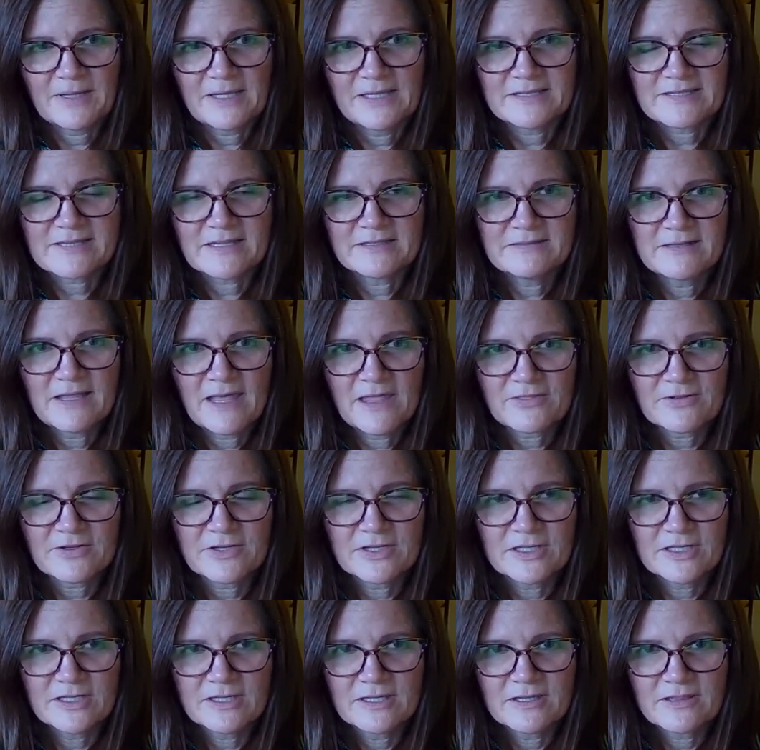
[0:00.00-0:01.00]
It's
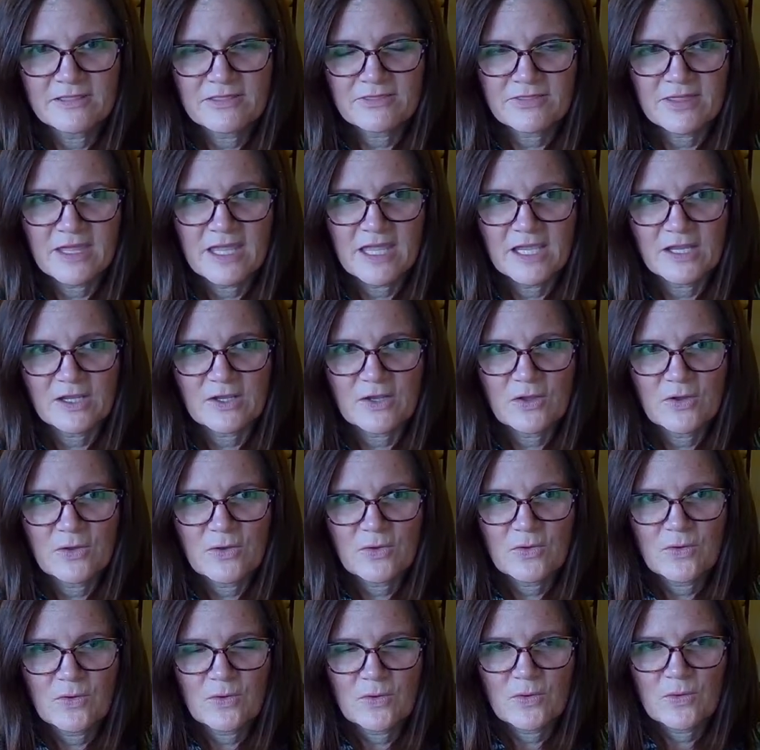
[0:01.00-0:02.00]
another thing
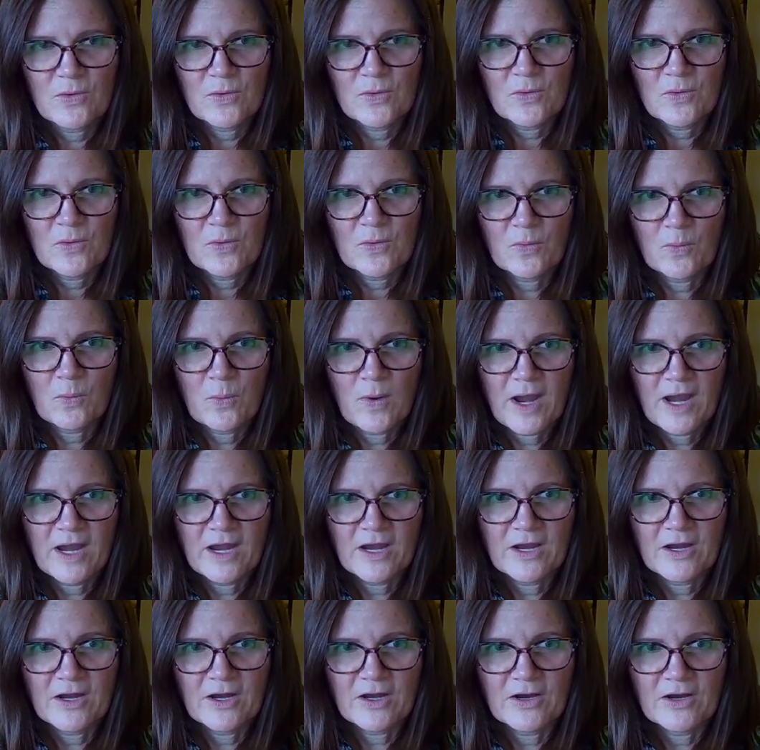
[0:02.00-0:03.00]

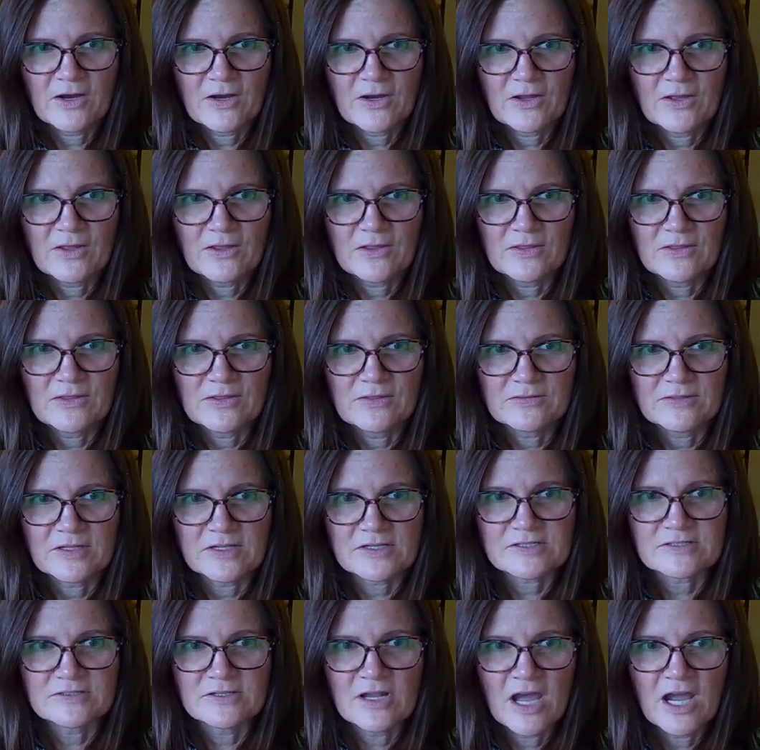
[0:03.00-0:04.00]
where
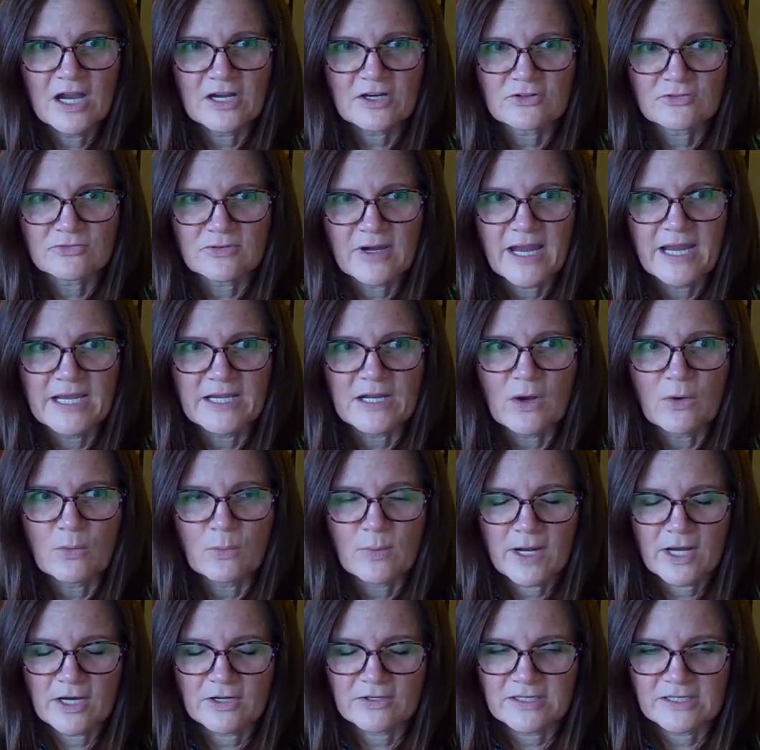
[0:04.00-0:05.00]
there's not great
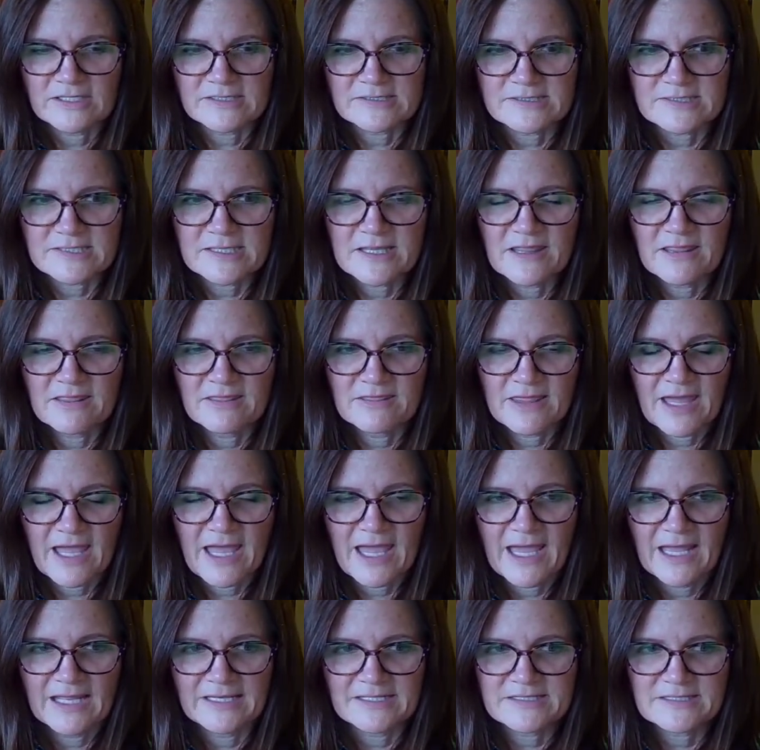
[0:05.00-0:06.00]
awareness
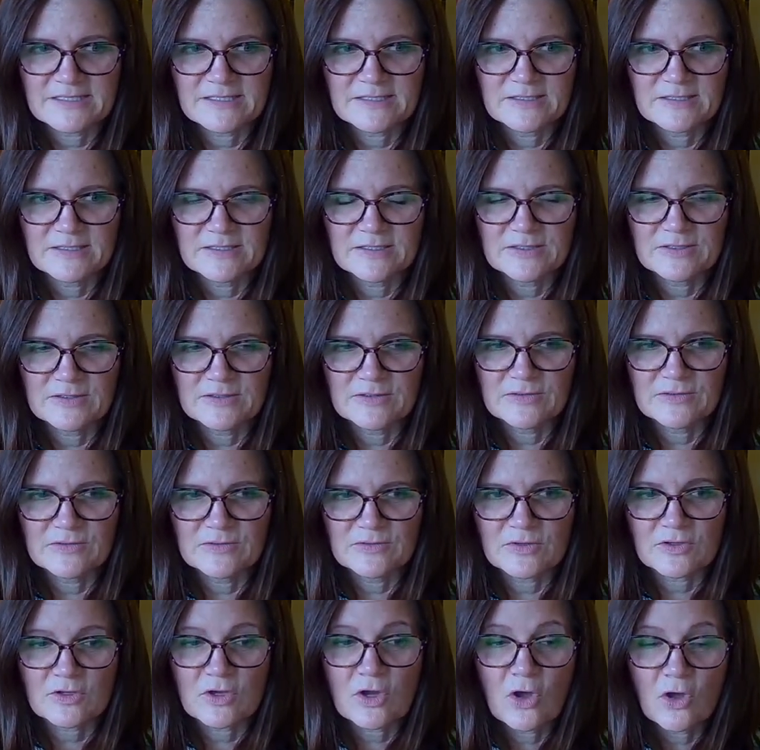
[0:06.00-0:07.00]
that
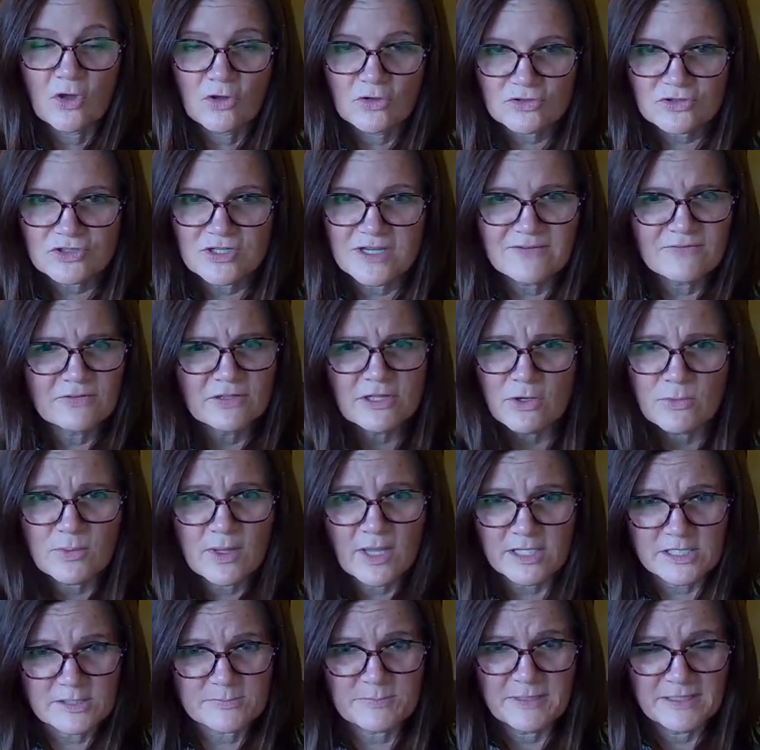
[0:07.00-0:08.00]
the culture, even though
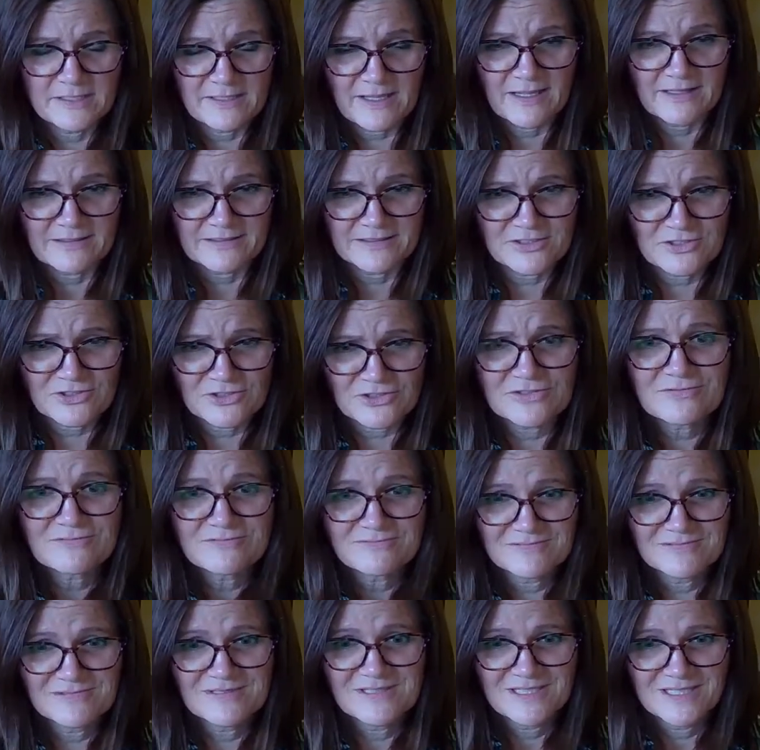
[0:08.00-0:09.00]
we all speak English,
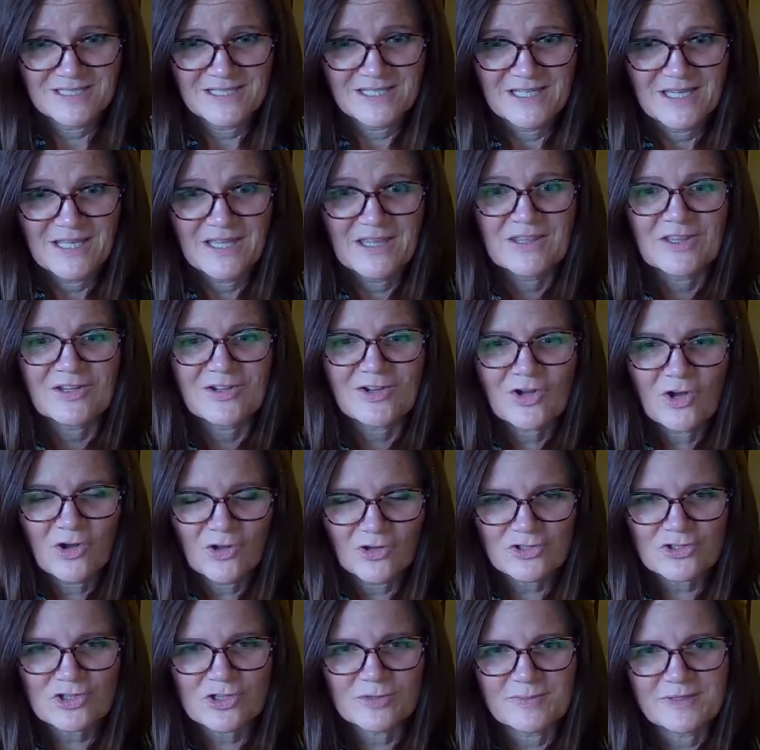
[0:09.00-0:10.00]
the
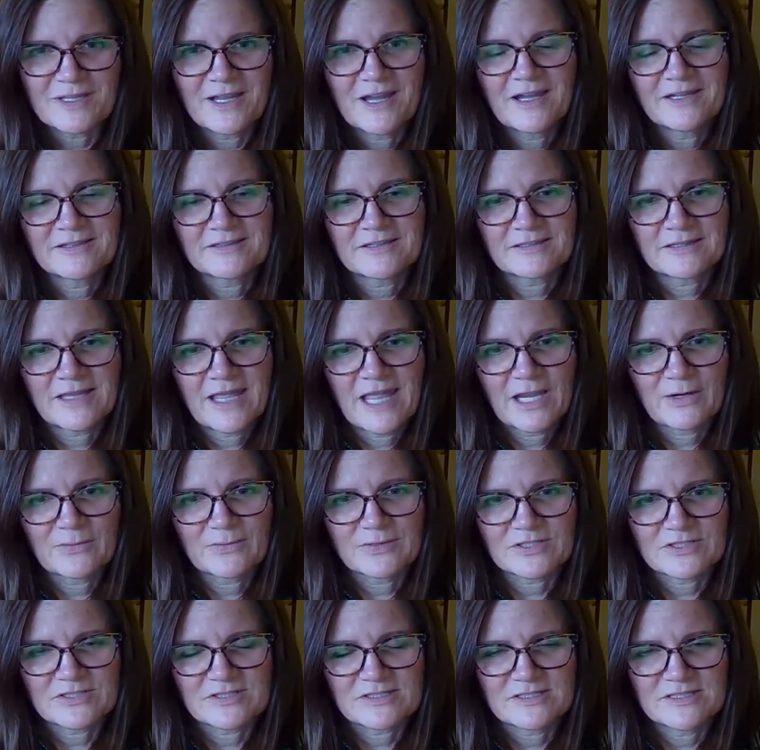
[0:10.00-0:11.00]
culture behind the
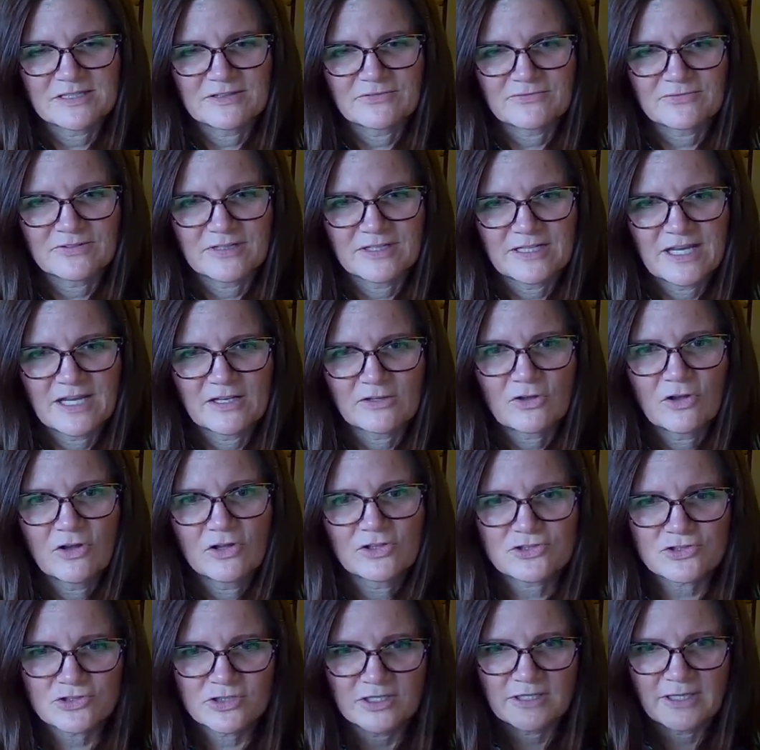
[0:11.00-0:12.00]
language is different. And
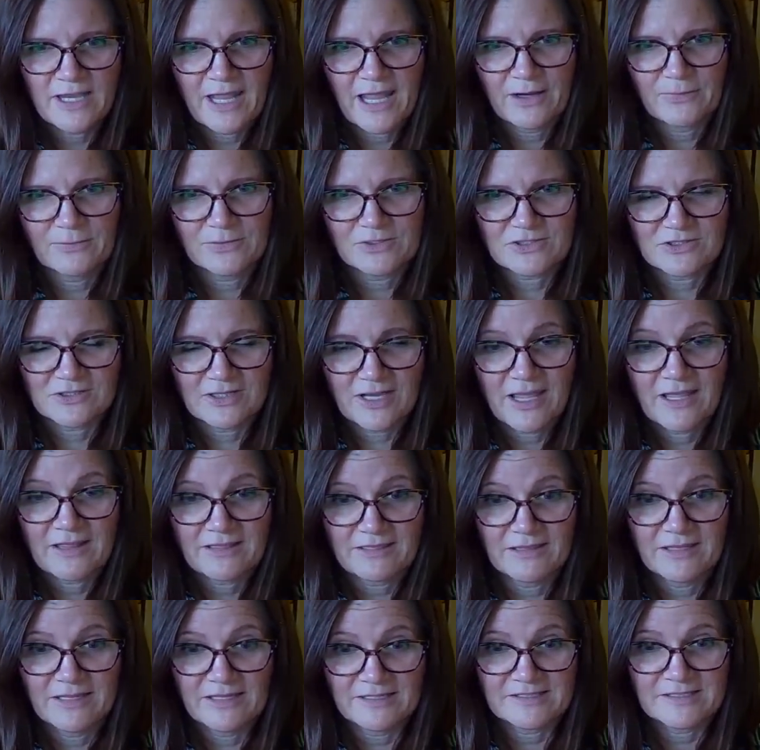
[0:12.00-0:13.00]
culture and language are
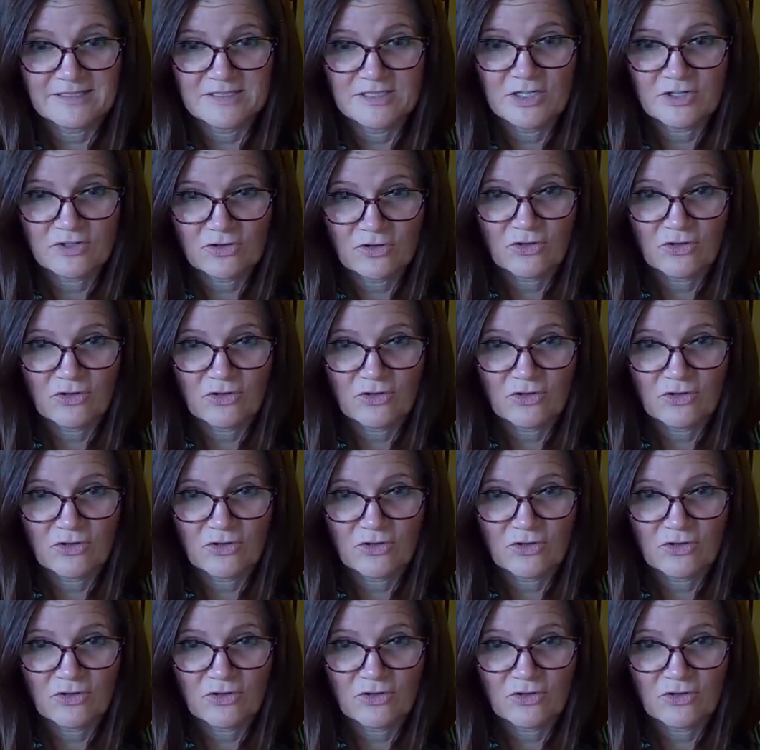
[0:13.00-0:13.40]
like this. Your